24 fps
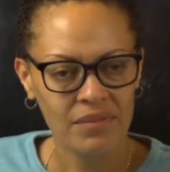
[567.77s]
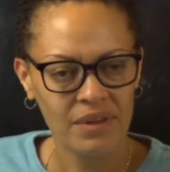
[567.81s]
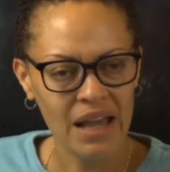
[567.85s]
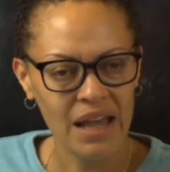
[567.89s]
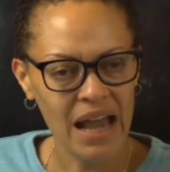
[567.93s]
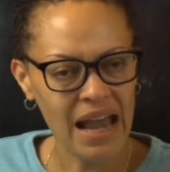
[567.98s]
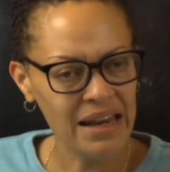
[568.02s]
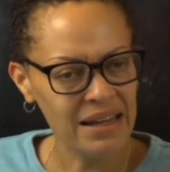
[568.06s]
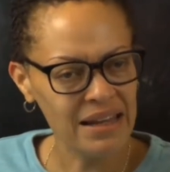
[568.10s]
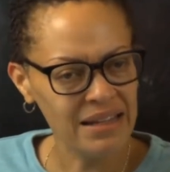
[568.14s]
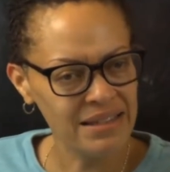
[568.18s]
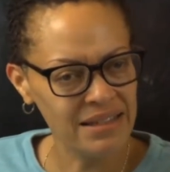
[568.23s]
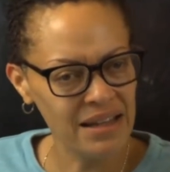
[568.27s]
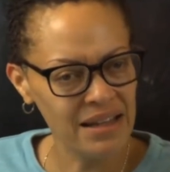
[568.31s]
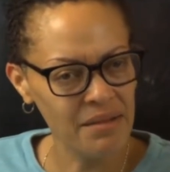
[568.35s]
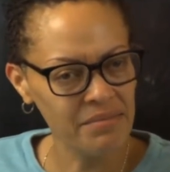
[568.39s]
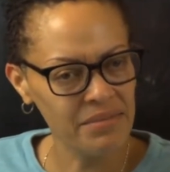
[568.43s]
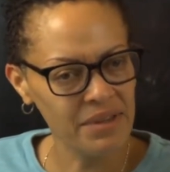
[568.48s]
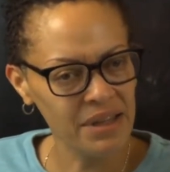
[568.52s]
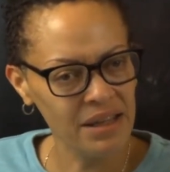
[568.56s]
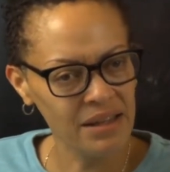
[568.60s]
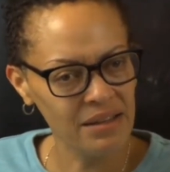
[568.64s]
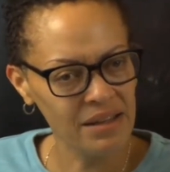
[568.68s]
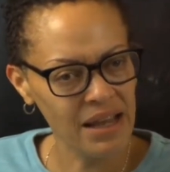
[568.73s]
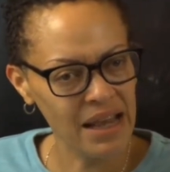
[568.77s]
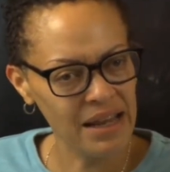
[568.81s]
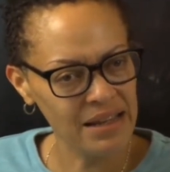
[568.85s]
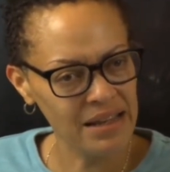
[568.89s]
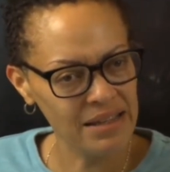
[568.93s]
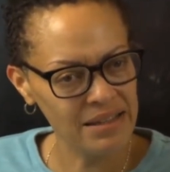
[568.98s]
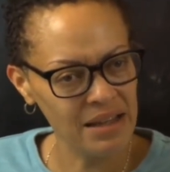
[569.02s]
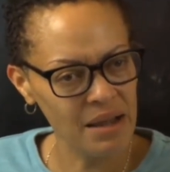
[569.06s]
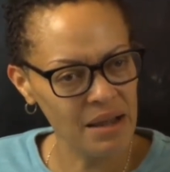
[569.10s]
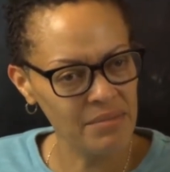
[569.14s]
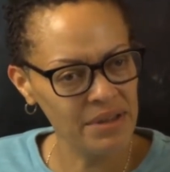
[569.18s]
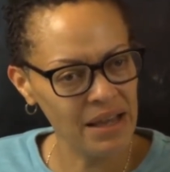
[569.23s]
Ain't it something? Ain't it
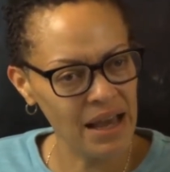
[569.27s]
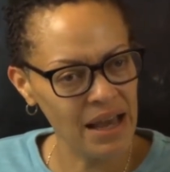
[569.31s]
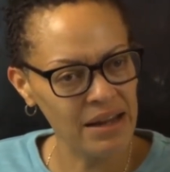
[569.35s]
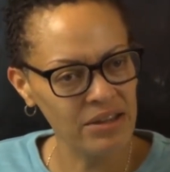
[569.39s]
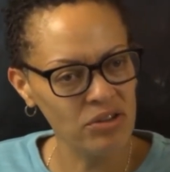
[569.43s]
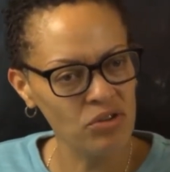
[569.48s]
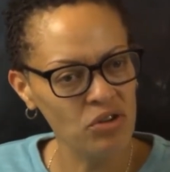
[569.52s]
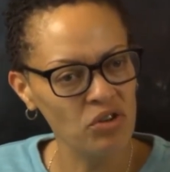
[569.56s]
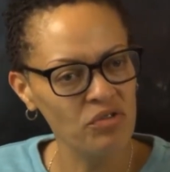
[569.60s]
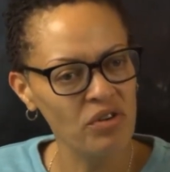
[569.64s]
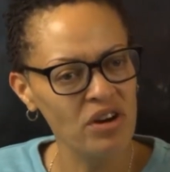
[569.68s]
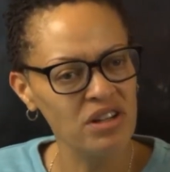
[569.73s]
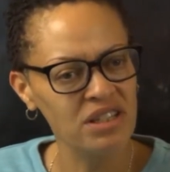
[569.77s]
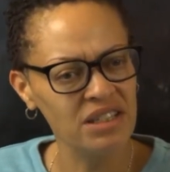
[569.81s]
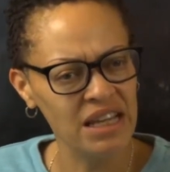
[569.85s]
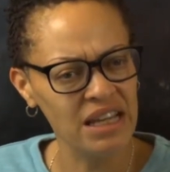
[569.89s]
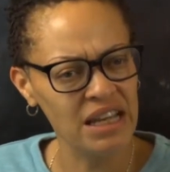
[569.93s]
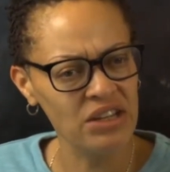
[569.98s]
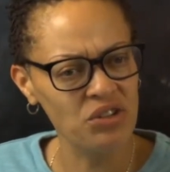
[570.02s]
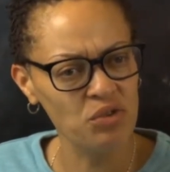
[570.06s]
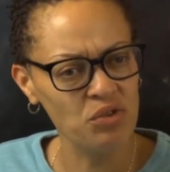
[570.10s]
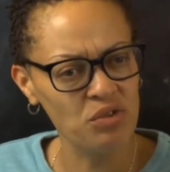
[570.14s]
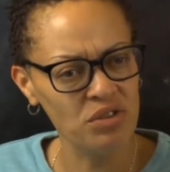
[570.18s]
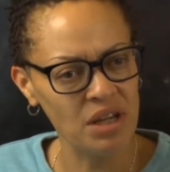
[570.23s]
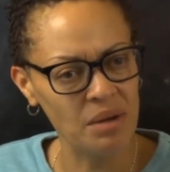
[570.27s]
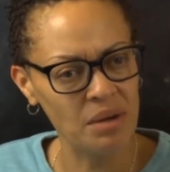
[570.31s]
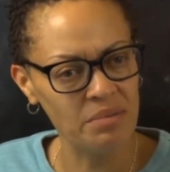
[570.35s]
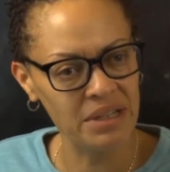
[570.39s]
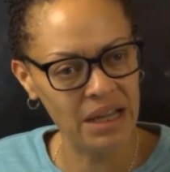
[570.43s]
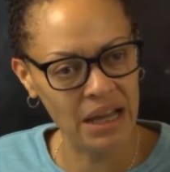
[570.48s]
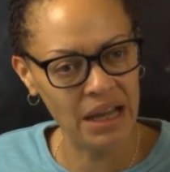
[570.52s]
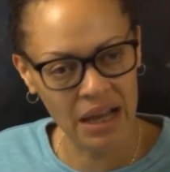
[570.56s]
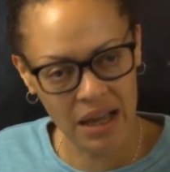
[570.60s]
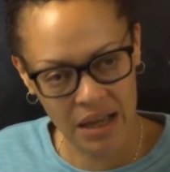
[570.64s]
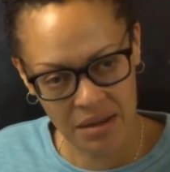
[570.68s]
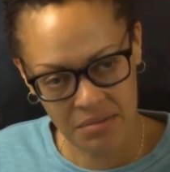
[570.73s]
something out of the universe teach you
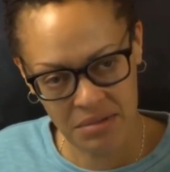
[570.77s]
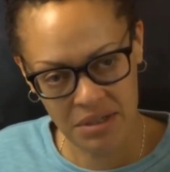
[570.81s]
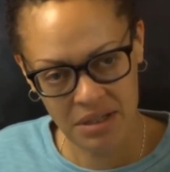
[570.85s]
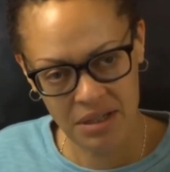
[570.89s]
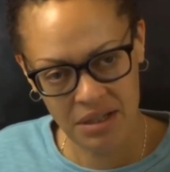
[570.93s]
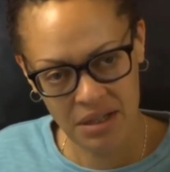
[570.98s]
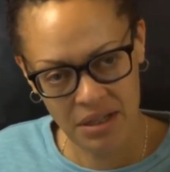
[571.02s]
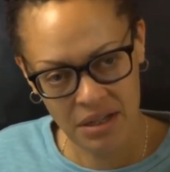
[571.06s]
sometimes?